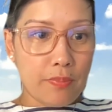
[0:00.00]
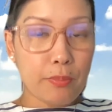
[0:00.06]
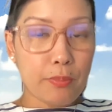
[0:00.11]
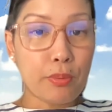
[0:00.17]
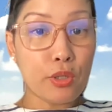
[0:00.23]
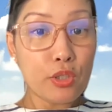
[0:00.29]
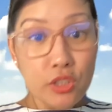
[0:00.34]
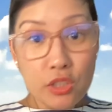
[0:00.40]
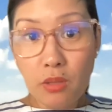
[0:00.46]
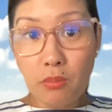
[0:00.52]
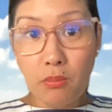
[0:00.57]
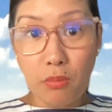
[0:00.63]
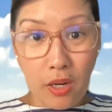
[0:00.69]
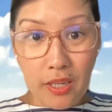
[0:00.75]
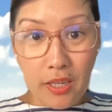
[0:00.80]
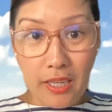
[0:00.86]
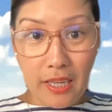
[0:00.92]
personal
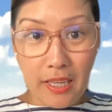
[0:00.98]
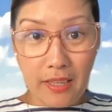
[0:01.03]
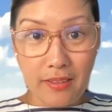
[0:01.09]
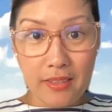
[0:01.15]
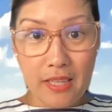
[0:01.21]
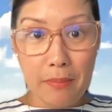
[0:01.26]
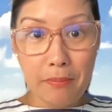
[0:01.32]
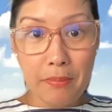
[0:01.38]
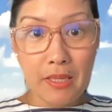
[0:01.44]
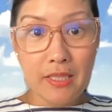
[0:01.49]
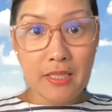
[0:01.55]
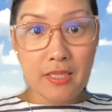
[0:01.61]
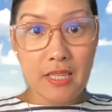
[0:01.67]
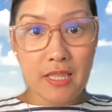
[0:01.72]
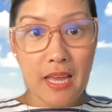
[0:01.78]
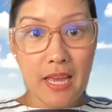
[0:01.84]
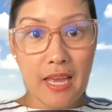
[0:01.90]
marketing. That
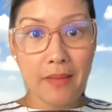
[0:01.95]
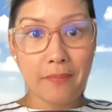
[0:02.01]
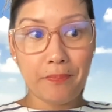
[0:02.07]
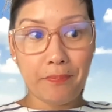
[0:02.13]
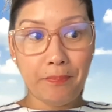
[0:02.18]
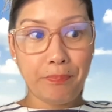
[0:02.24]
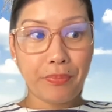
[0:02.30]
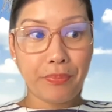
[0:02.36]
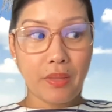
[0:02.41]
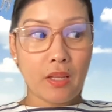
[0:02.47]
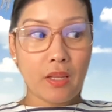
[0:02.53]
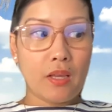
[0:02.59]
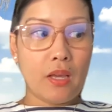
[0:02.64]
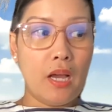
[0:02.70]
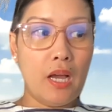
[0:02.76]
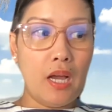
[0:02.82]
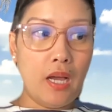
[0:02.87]
means that
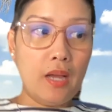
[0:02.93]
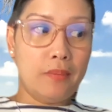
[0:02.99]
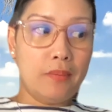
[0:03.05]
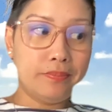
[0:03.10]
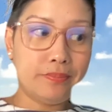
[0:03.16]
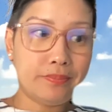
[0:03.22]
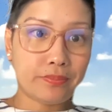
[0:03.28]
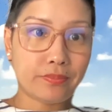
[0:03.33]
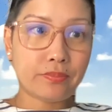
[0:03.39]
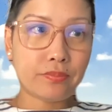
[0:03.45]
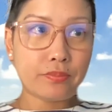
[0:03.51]
the